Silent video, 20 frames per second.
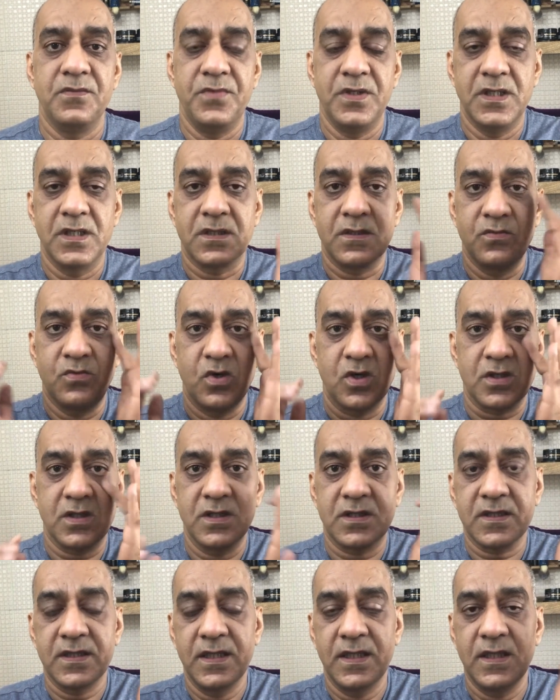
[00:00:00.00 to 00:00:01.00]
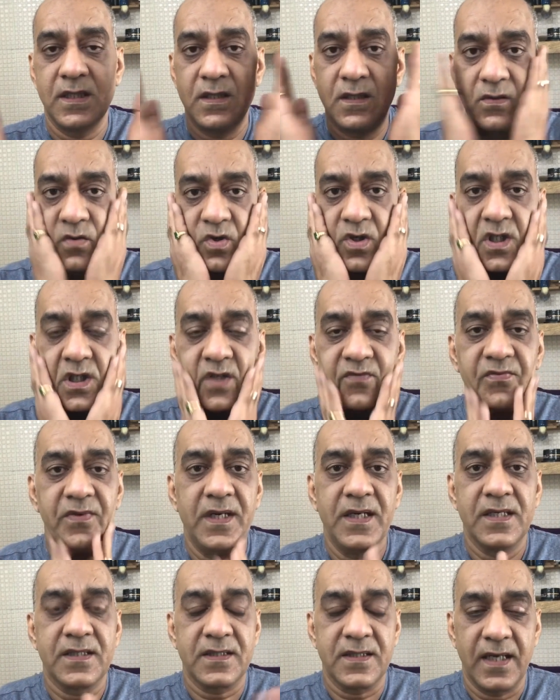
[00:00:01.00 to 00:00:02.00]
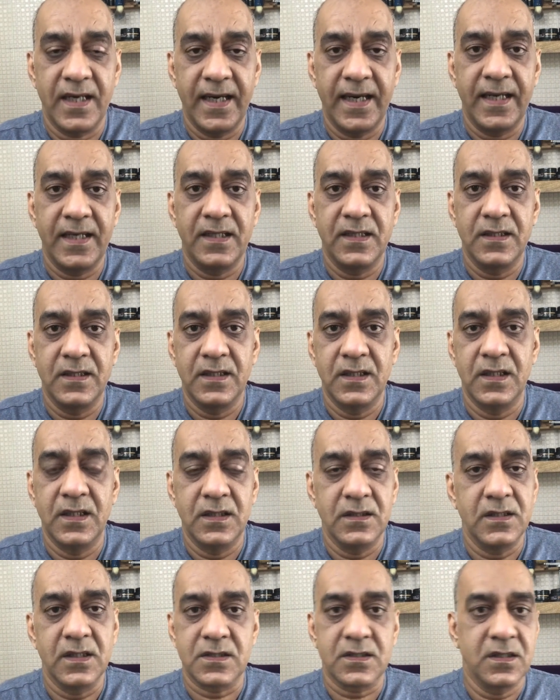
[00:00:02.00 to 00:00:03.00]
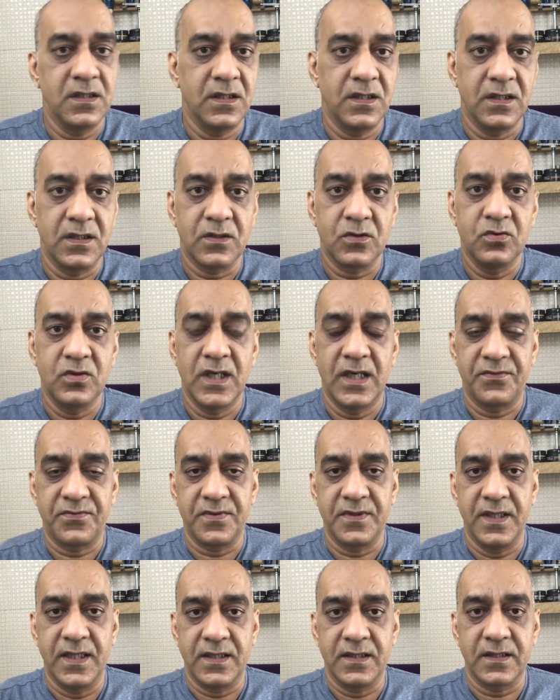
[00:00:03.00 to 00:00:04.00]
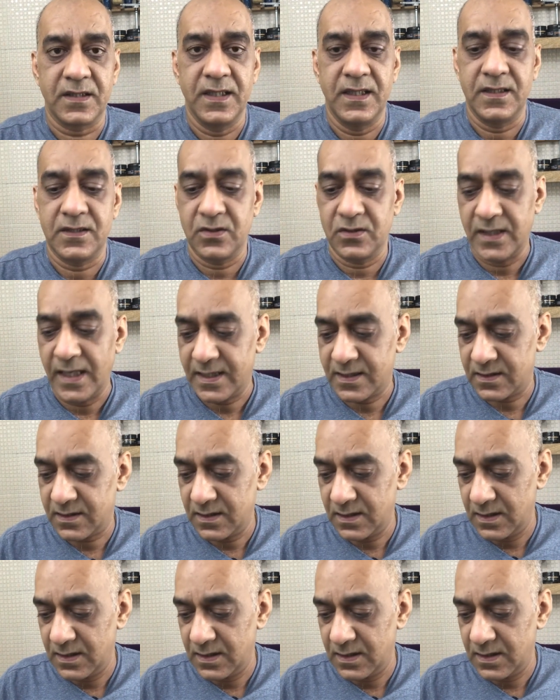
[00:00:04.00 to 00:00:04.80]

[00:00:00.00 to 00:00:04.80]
We just wash the skin, wash the face, and just go after that. Okay, so that's